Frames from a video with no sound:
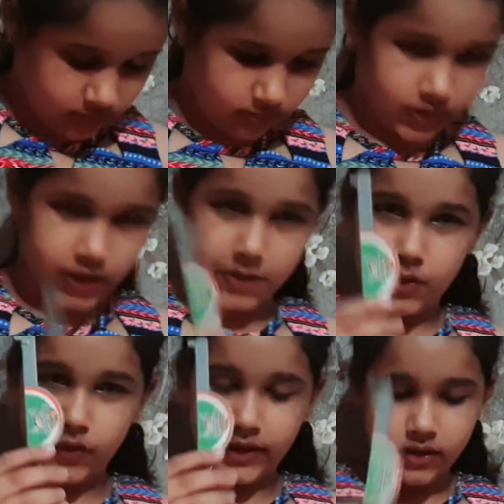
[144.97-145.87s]

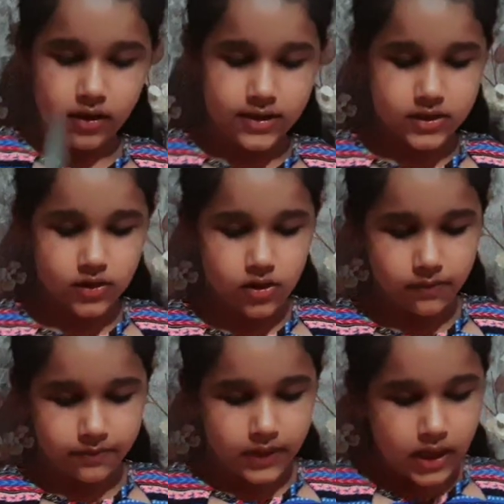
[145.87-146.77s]
remove it also.
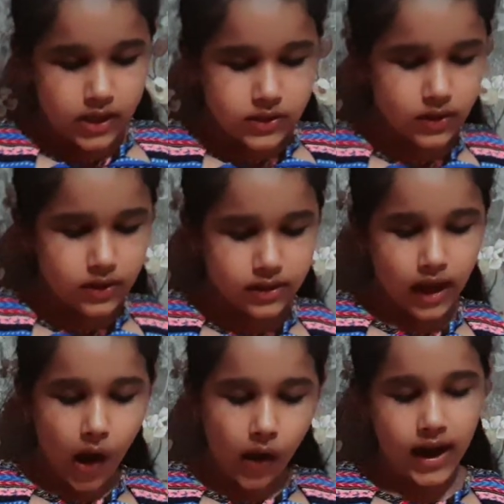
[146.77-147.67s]
So
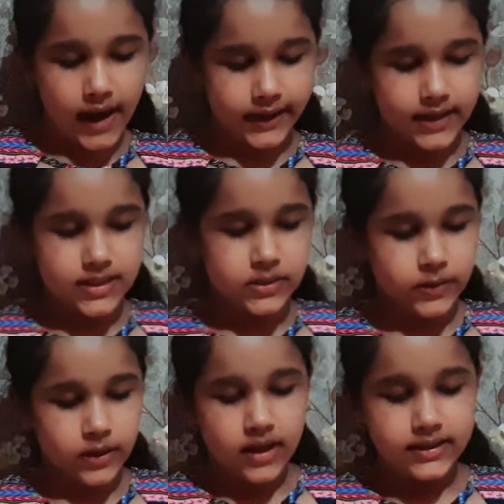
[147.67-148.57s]
now let us
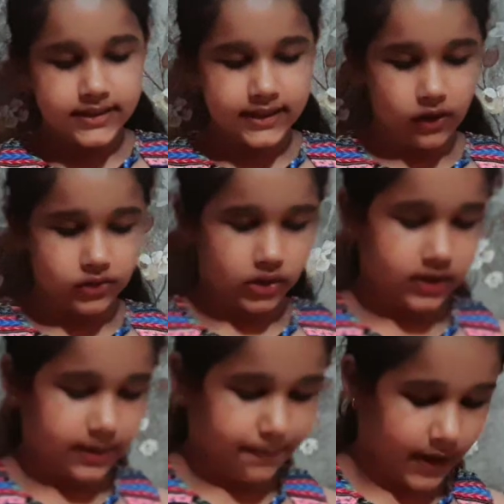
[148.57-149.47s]
take out all
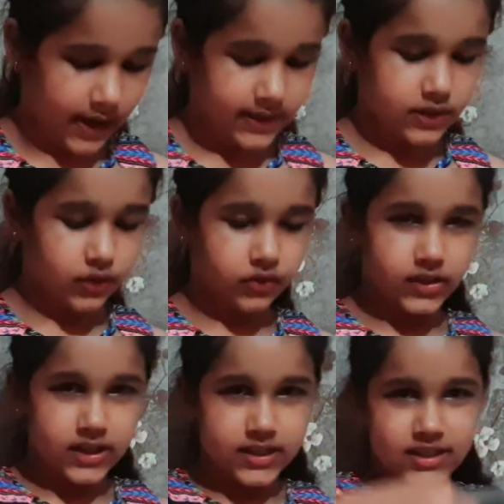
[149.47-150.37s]
the parts. So
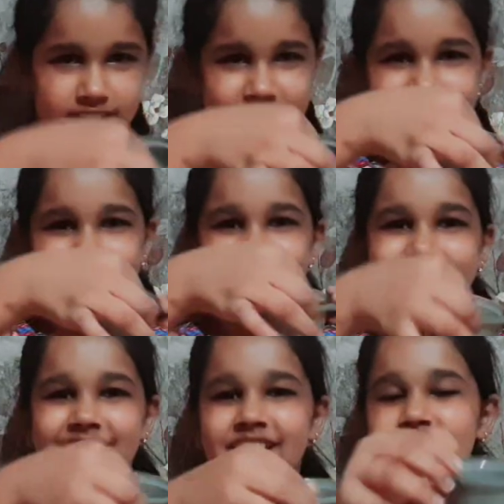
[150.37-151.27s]
first is this
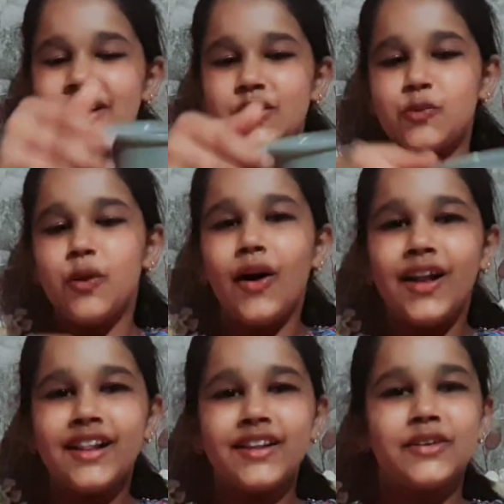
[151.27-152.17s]

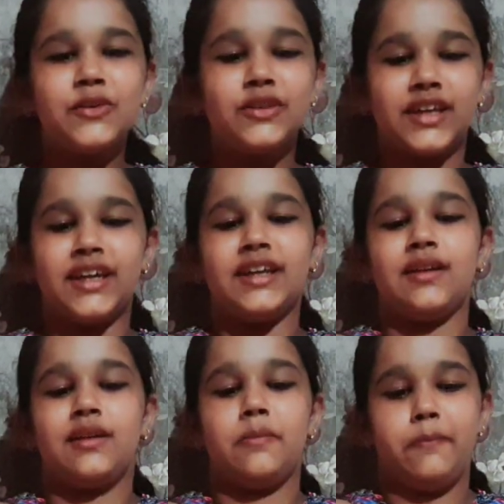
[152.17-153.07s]
small
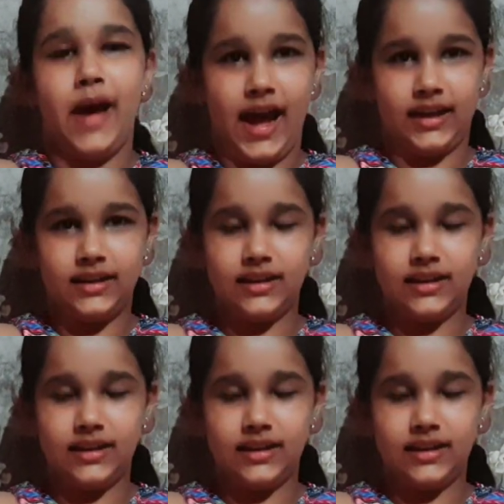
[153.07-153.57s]
cooking pan.